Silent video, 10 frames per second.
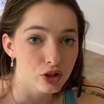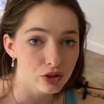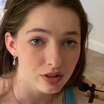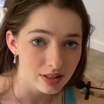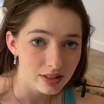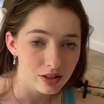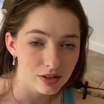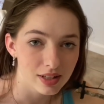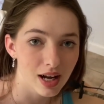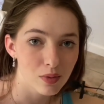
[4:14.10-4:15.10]
During the
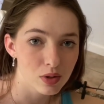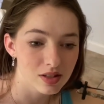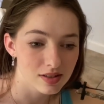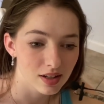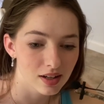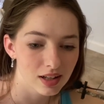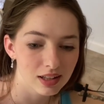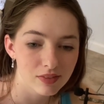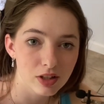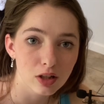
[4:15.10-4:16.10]
year that I was
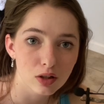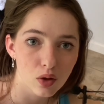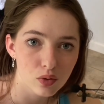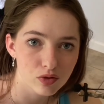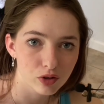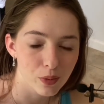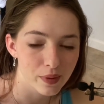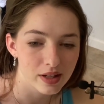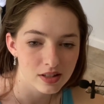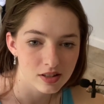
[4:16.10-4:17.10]
living alone for a
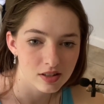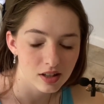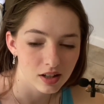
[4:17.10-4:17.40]
bit,